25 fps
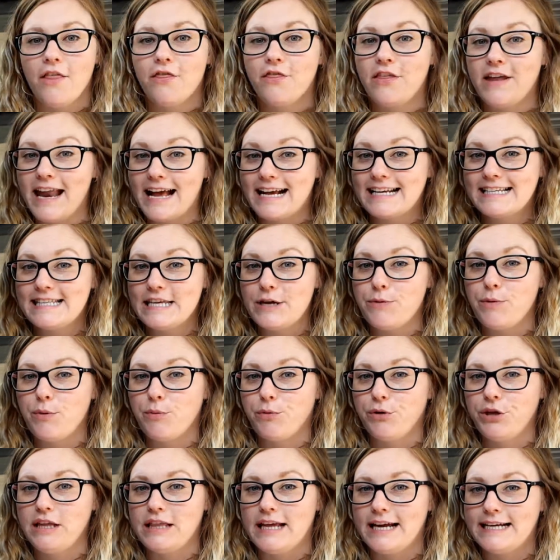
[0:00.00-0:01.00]
The next thing we
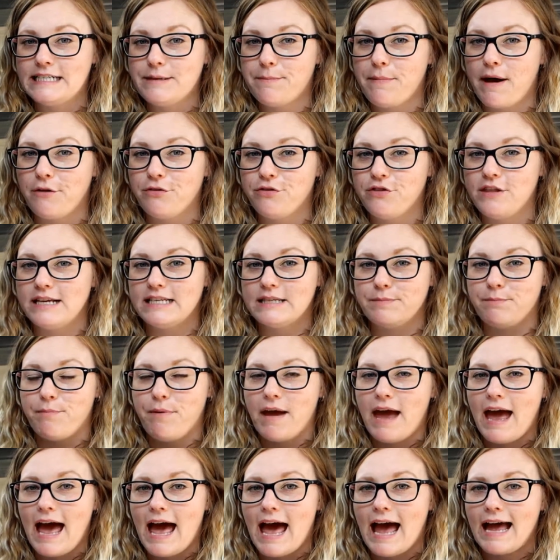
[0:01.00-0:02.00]
really liked about this
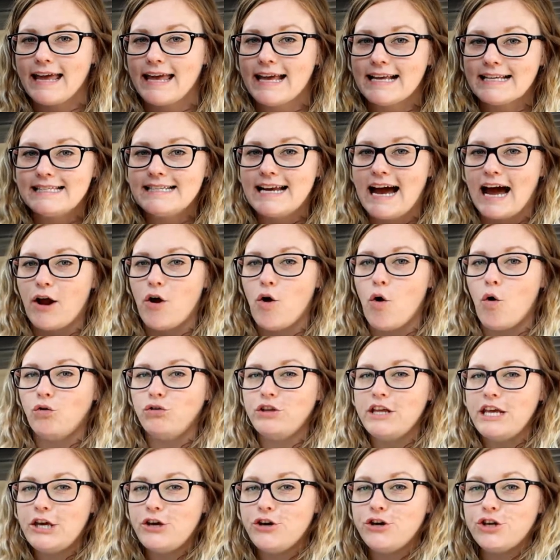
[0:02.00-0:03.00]
bag is not
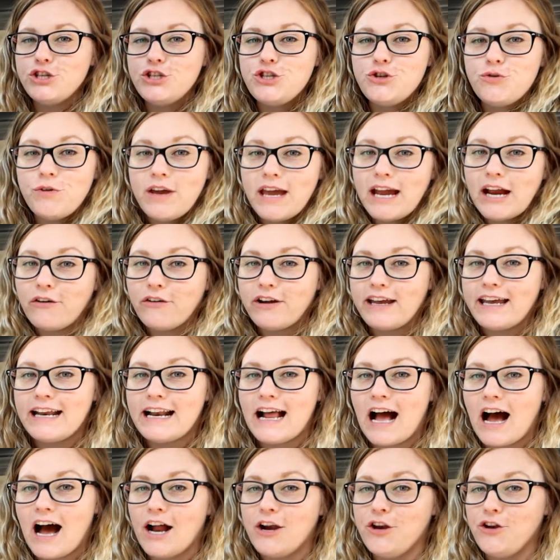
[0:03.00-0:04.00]
only could you carry
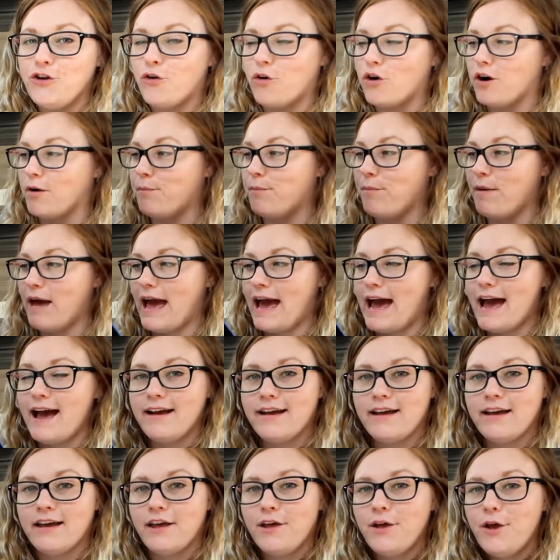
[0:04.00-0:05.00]
it on your
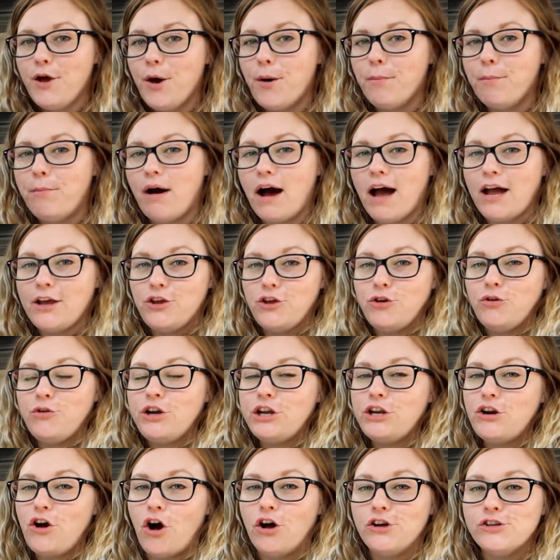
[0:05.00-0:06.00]
back, but you
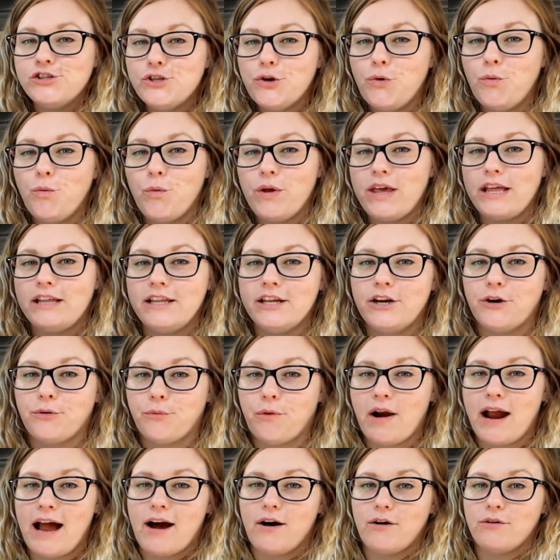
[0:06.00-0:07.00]
can also wheel it
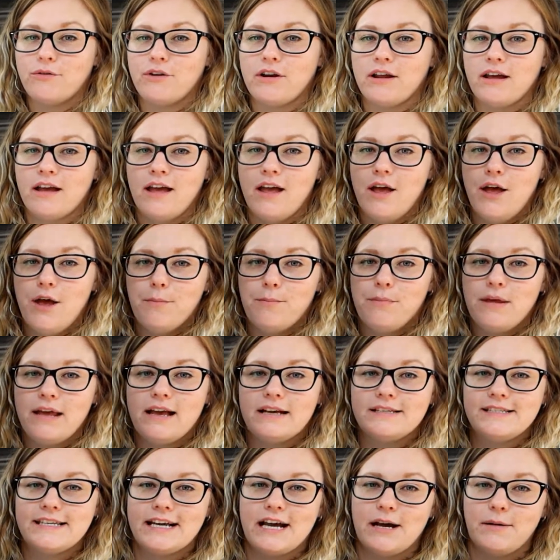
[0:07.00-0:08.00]
around
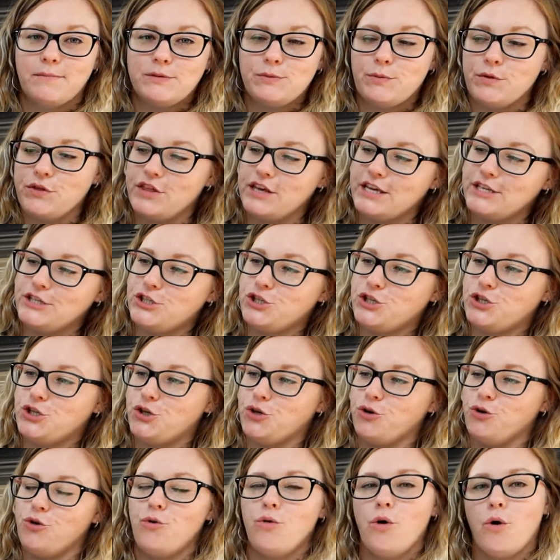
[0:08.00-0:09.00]
because it comes with these
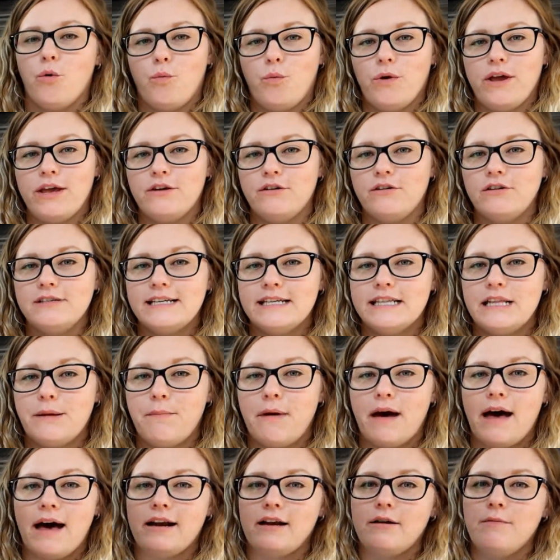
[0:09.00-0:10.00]
2 wheels on the
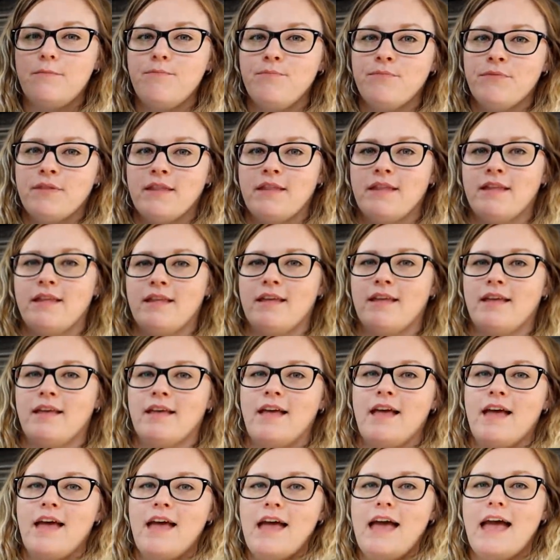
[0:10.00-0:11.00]
bottom
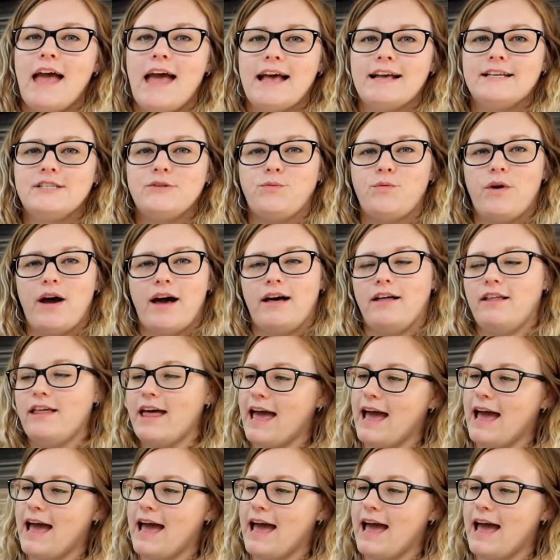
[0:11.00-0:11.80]
as well